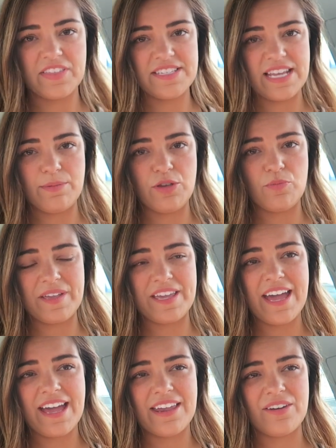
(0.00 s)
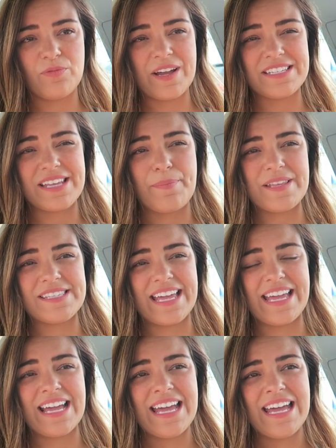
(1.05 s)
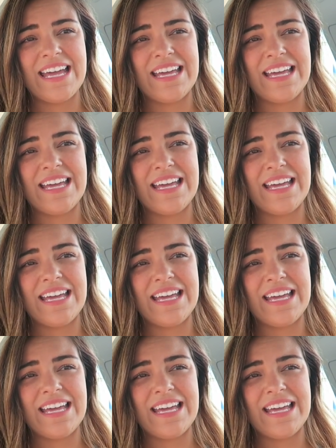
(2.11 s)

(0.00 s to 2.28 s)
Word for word: The Day You Begin, rings up as like